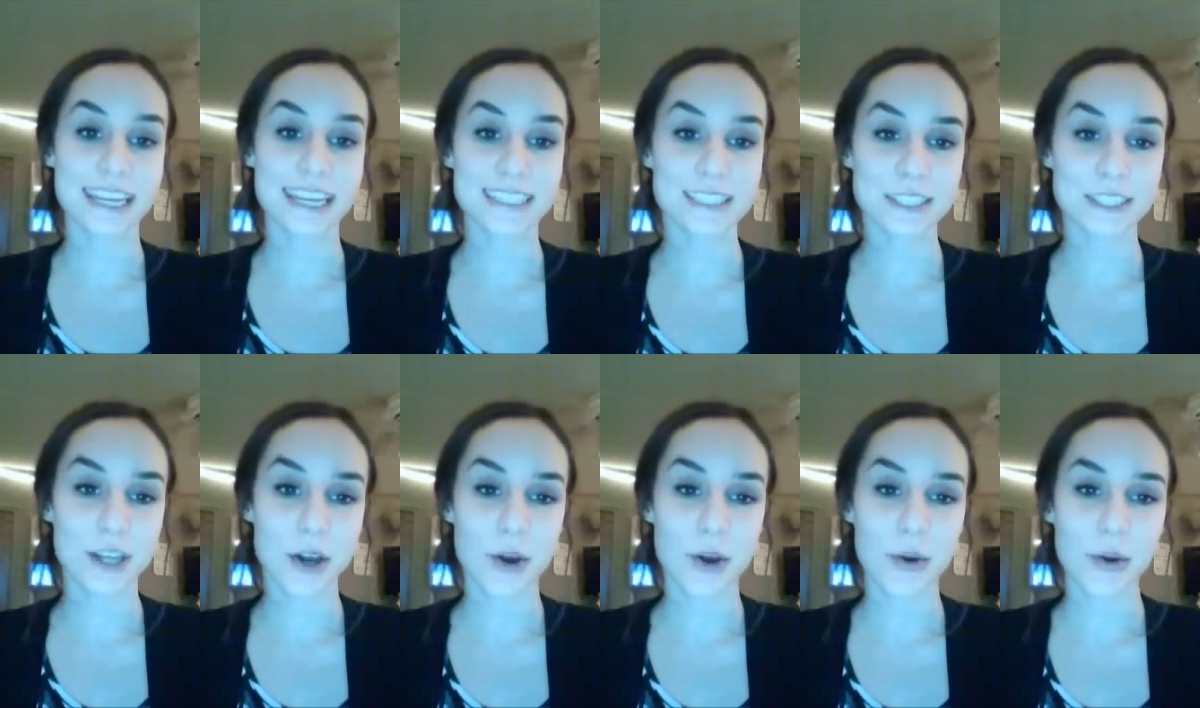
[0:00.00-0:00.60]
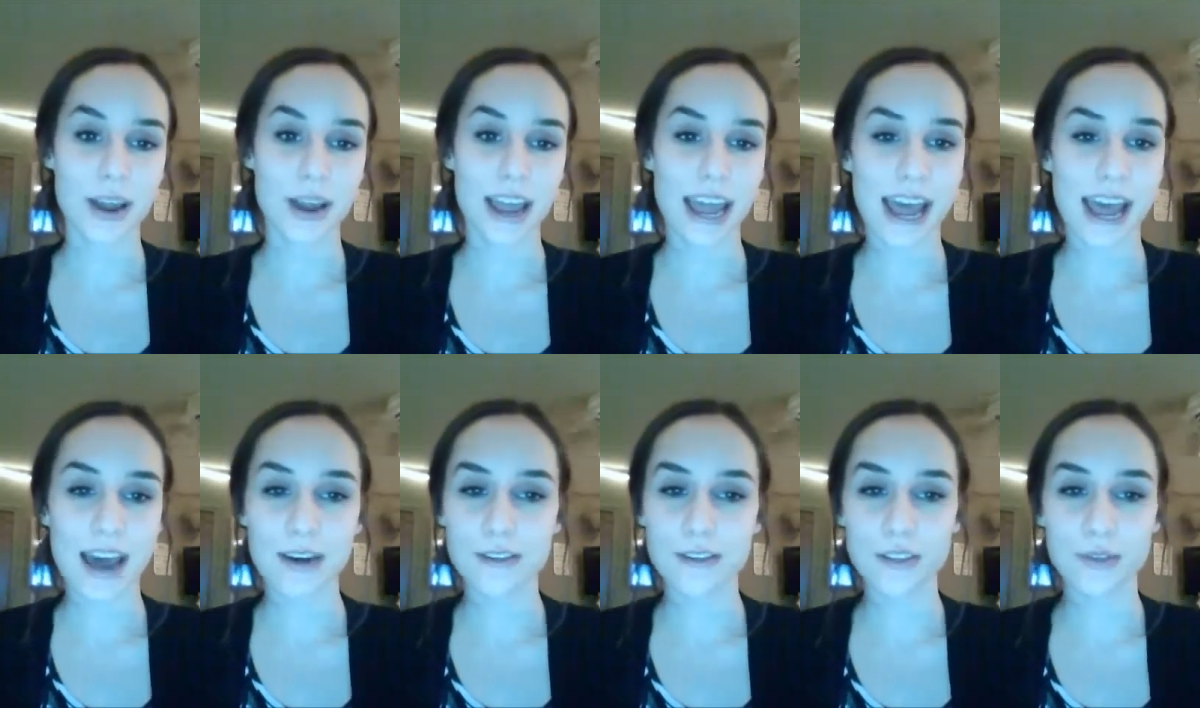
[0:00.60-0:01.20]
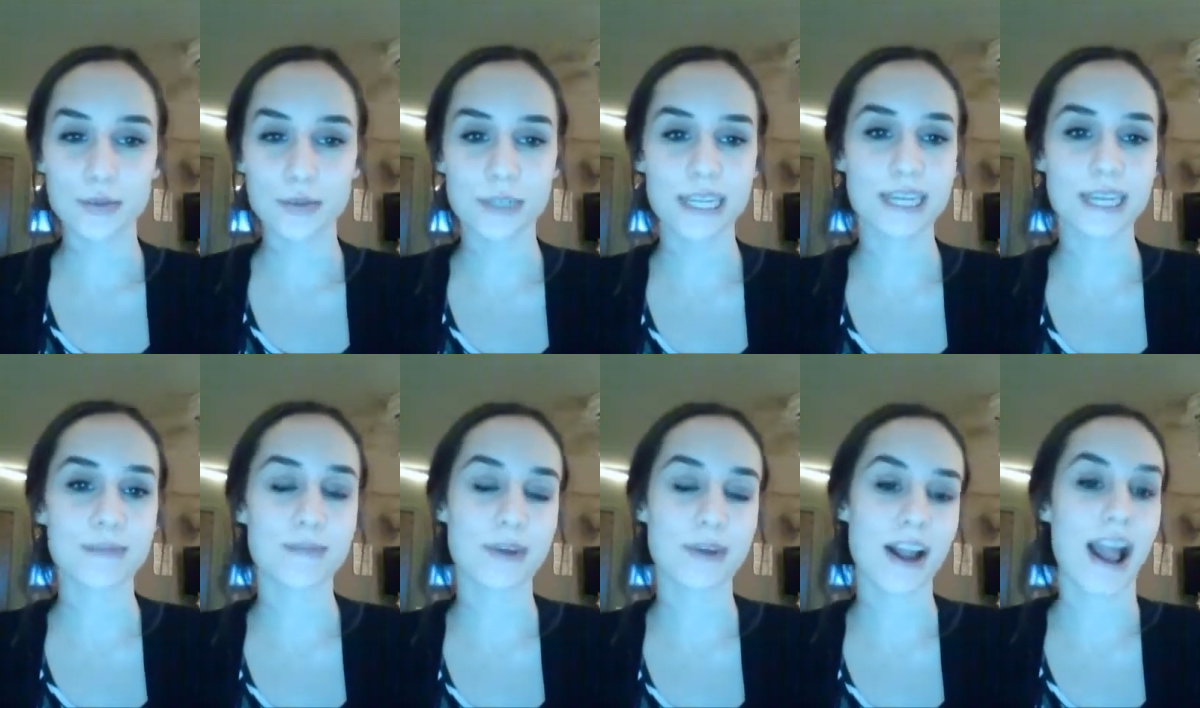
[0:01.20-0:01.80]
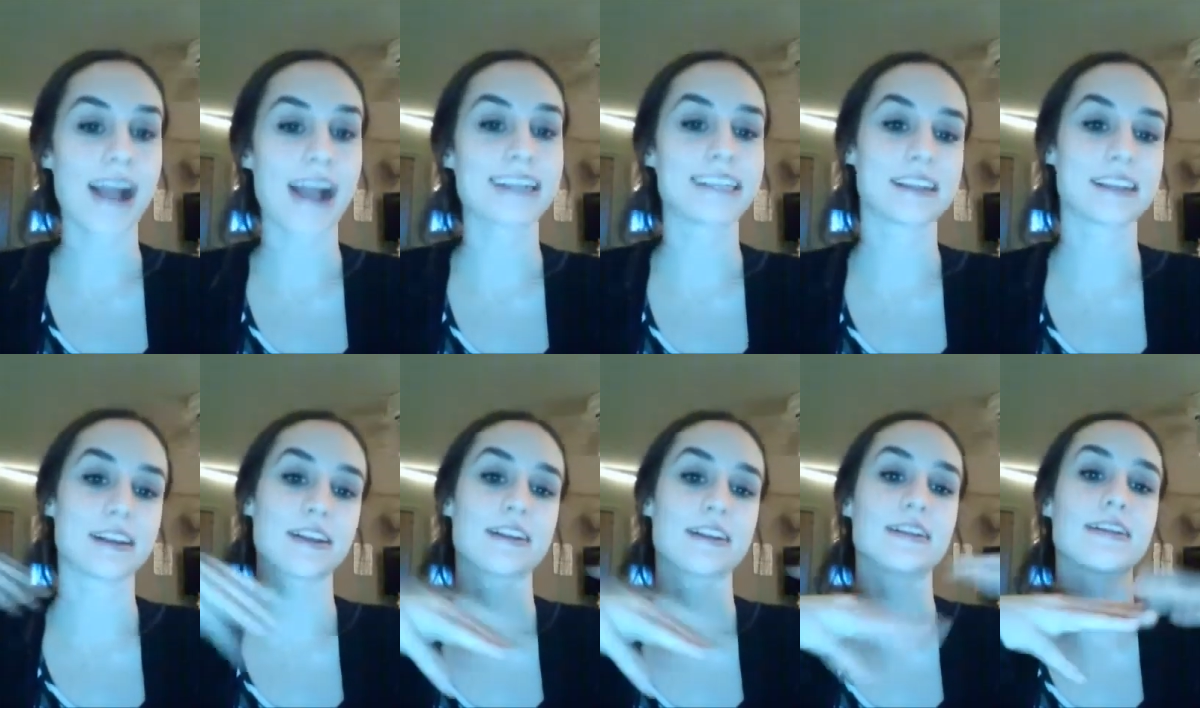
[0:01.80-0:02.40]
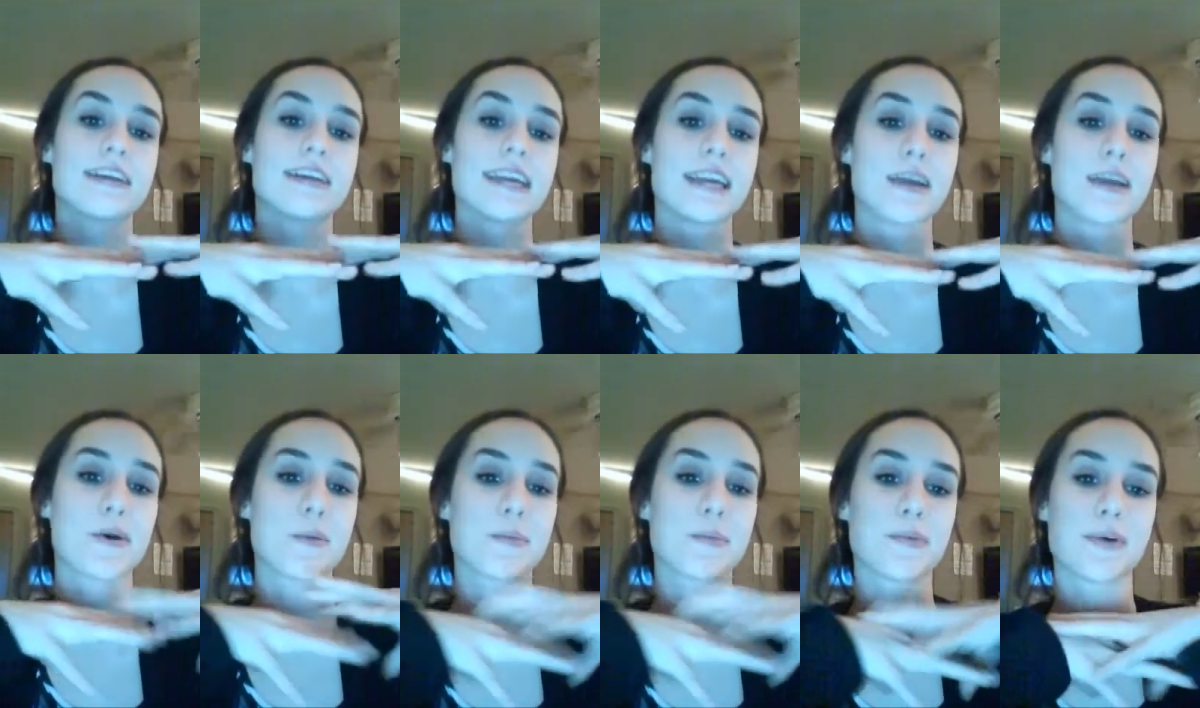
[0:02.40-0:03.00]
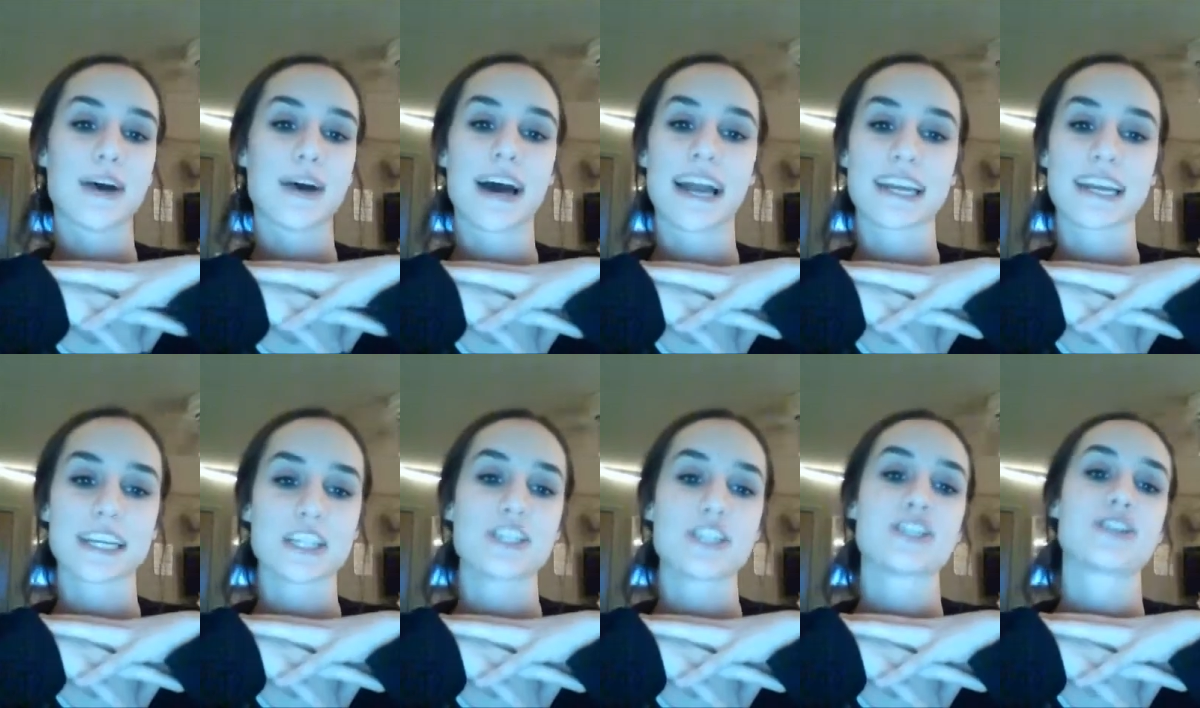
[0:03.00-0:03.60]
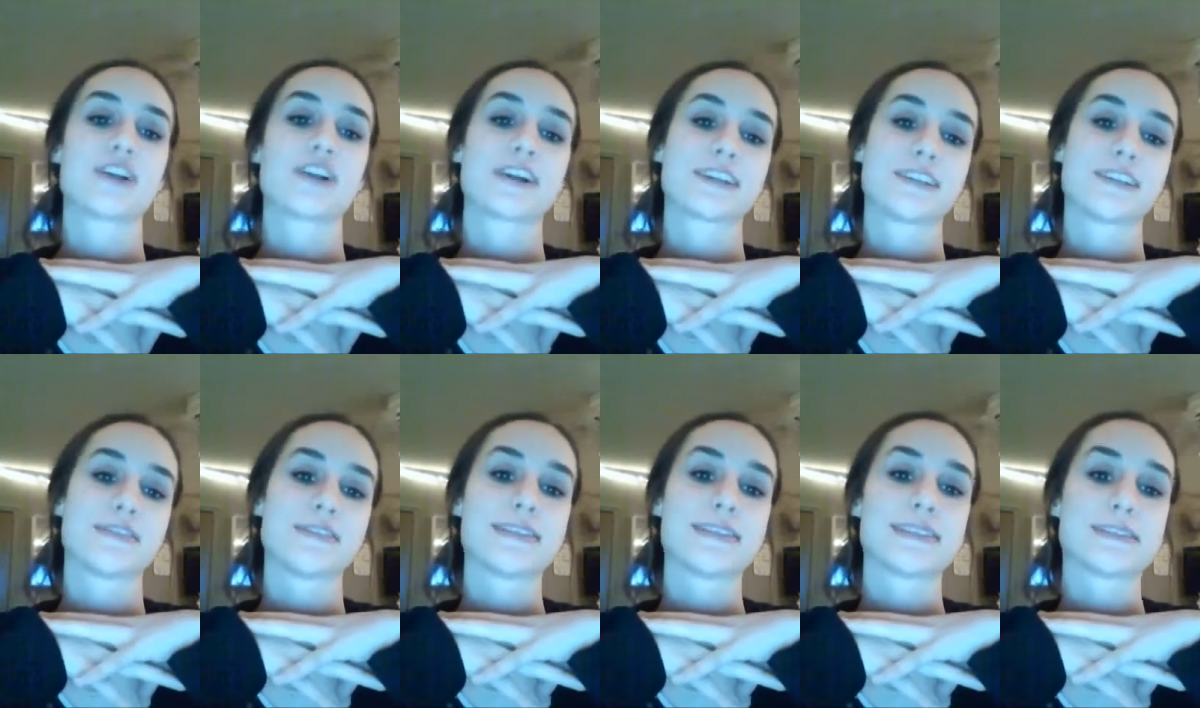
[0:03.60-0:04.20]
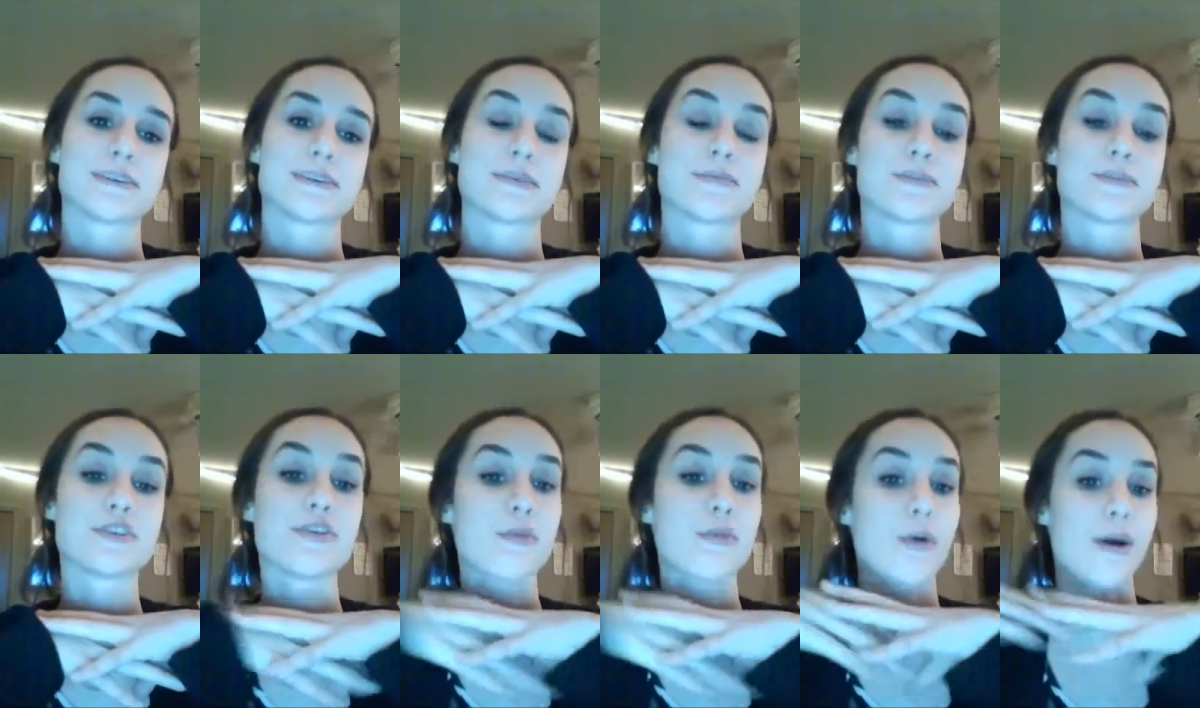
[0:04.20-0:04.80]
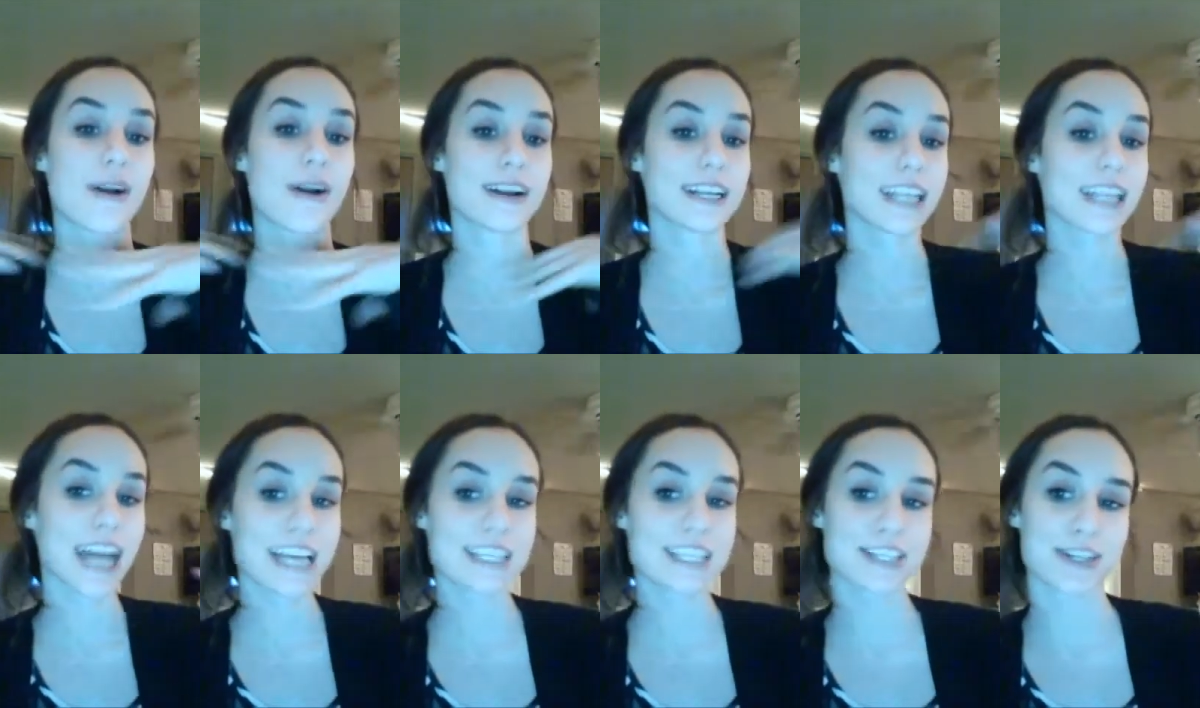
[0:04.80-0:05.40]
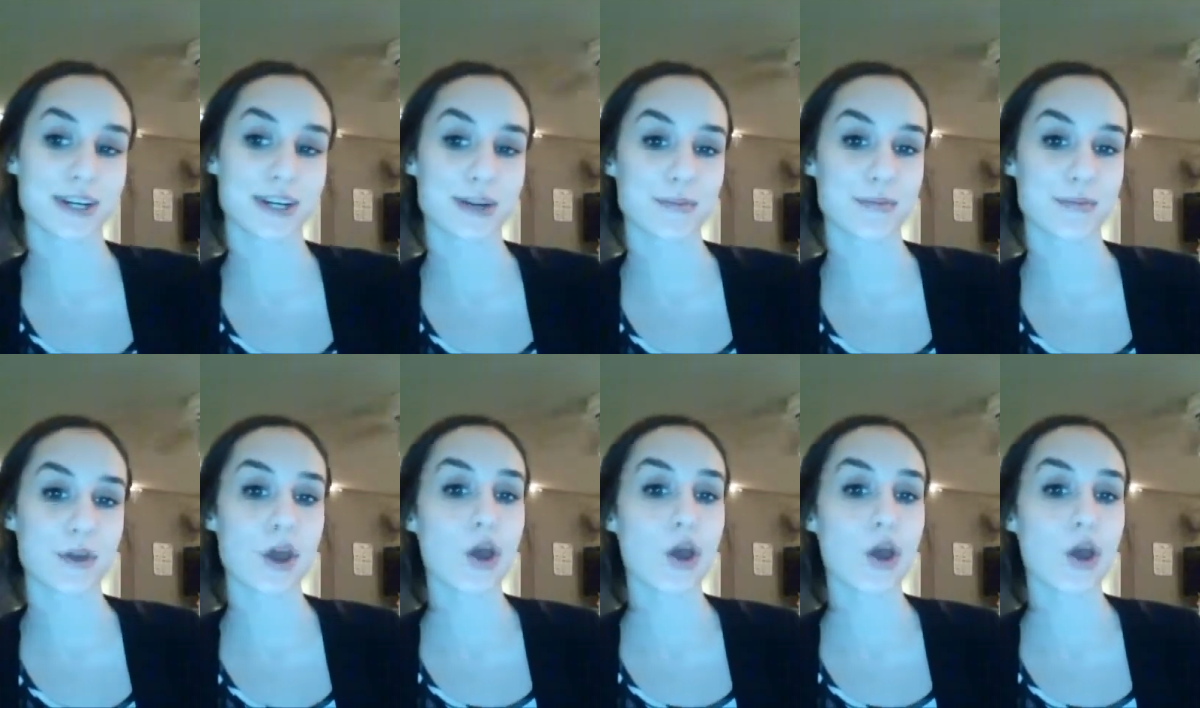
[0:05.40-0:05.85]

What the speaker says: so how do we practically apply constructivism to our classroom?